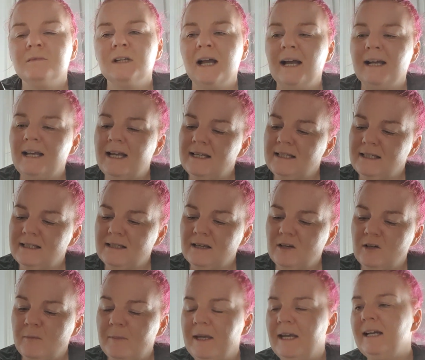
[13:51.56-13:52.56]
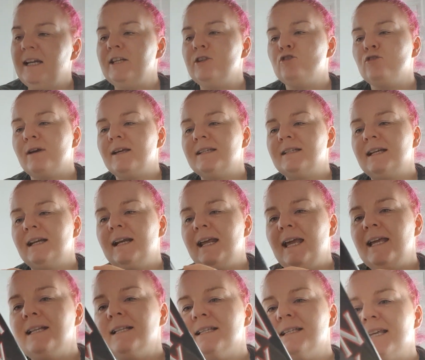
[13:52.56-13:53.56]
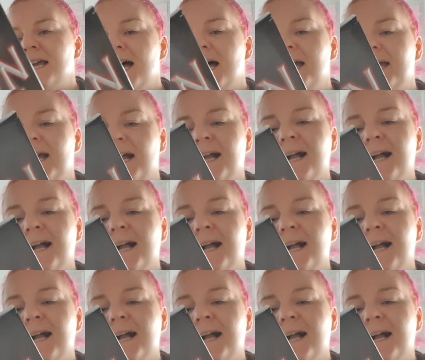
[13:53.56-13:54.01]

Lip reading: I guess it's going to be an interesting insight.